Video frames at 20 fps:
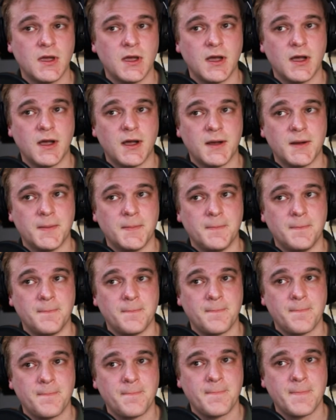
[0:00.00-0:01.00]
Um,
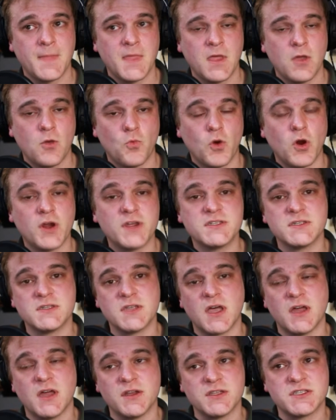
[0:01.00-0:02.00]
whereas
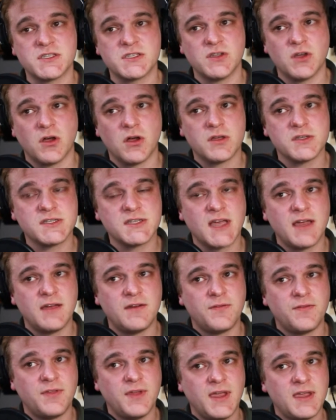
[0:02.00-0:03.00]
on the stall side
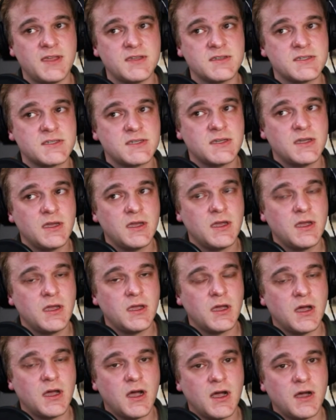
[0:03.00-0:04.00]
of things,
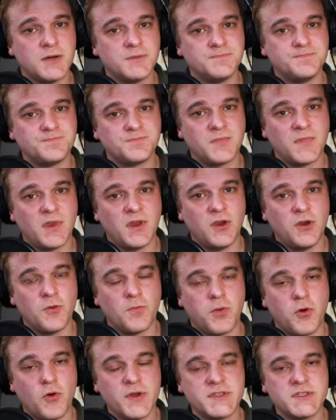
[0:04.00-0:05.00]
um, your
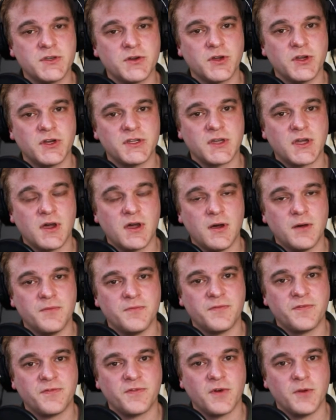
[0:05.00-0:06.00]
points are going to come
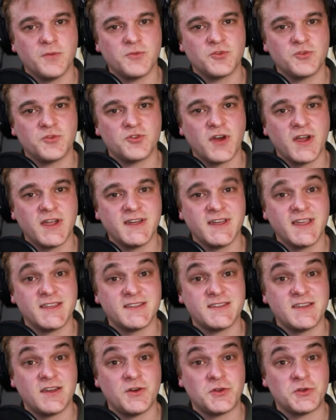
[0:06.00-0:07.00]
from trying to
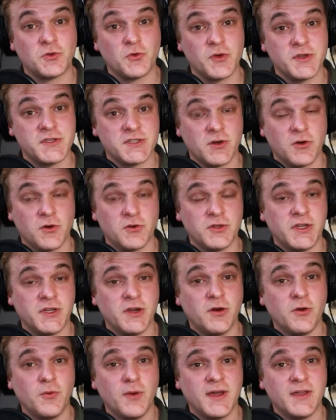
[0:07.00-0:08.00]
get territories
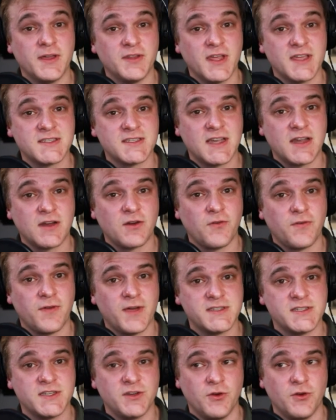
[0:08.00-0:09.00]
earlier while not
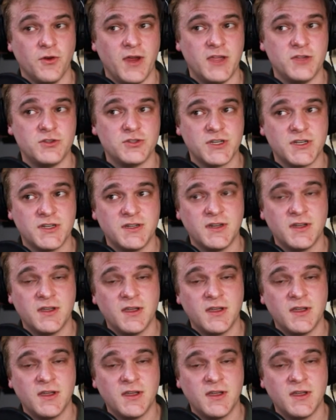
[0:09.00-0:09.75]
sacrificing your engine